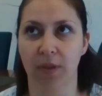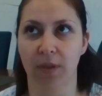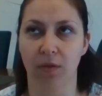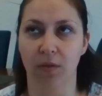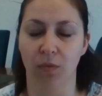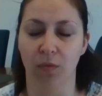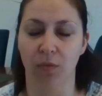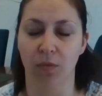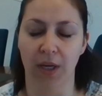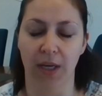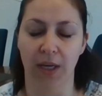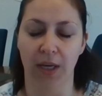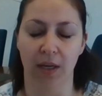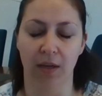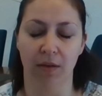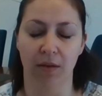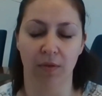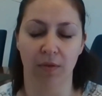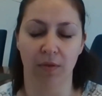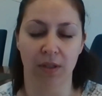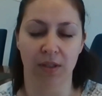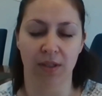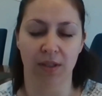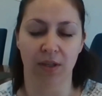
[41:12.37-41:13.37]

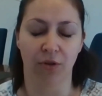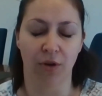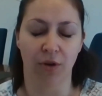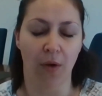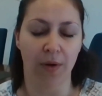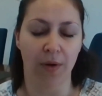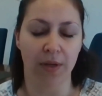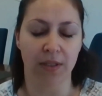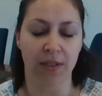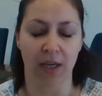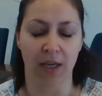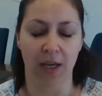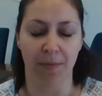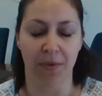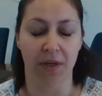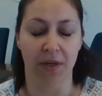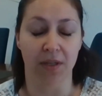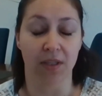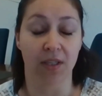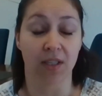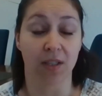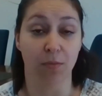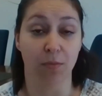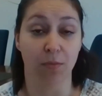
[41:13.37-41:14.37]
It's a growing team, but a
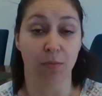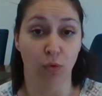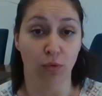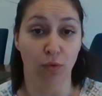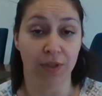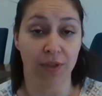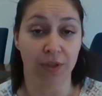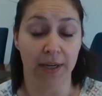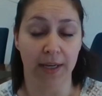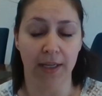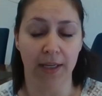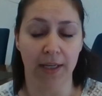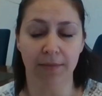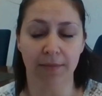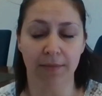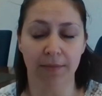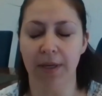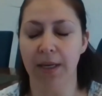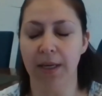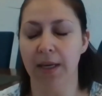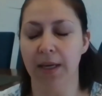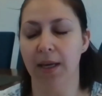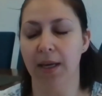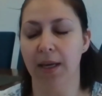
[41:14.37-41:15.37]
small team.
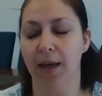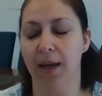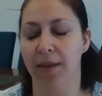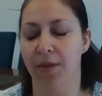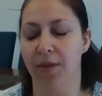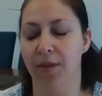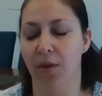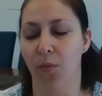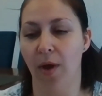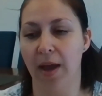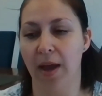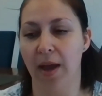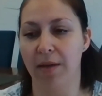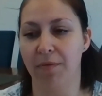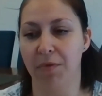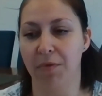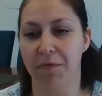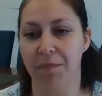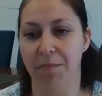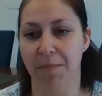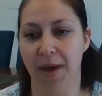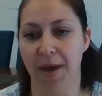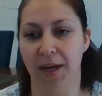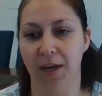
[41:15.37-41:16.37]
And the way
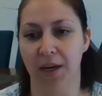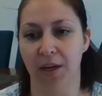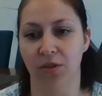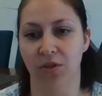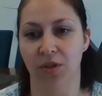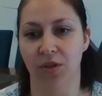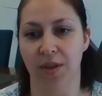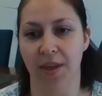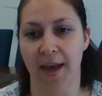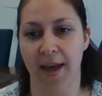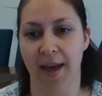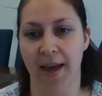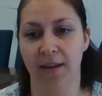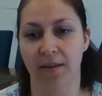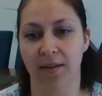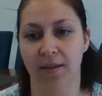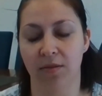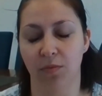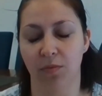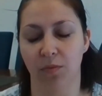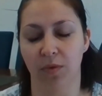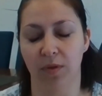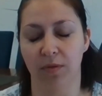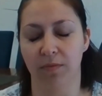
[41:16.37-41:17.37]
we've managed that,
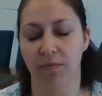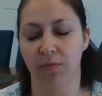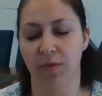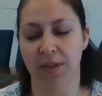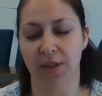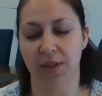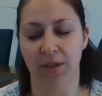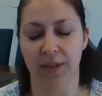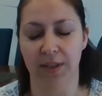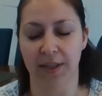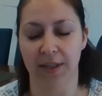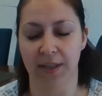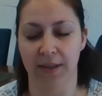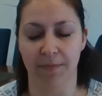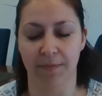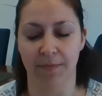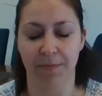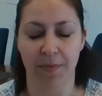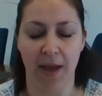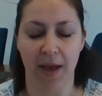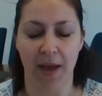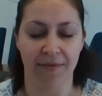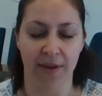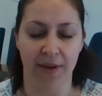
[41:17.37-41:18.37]
we certainly
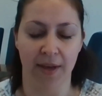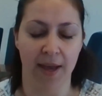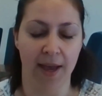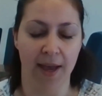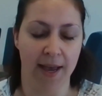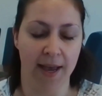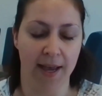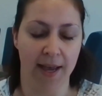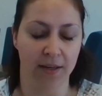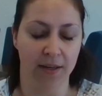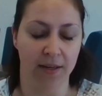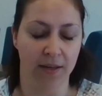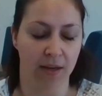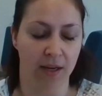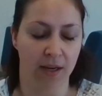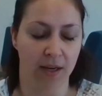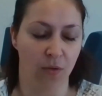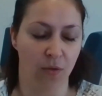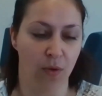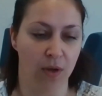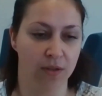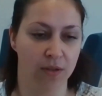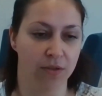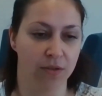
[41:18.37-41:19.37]
haven't had
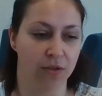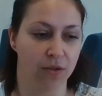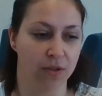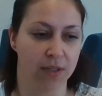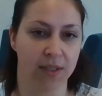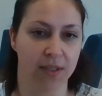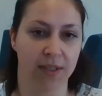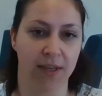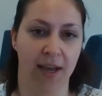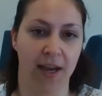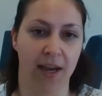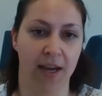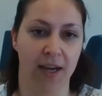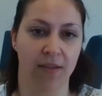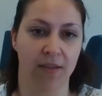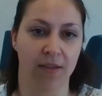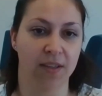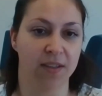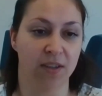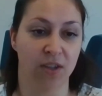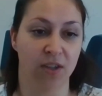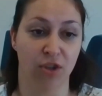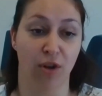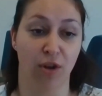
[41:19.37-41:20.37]
anyone sort of say,
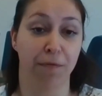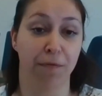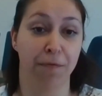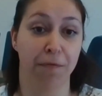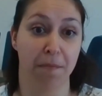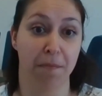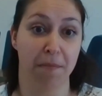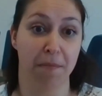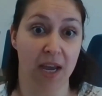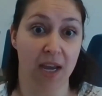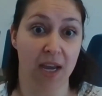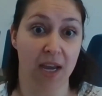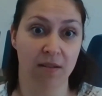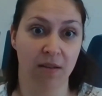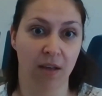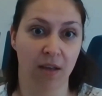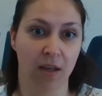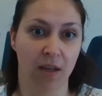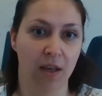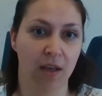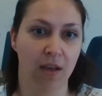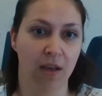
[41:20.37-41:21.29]
this is not for me.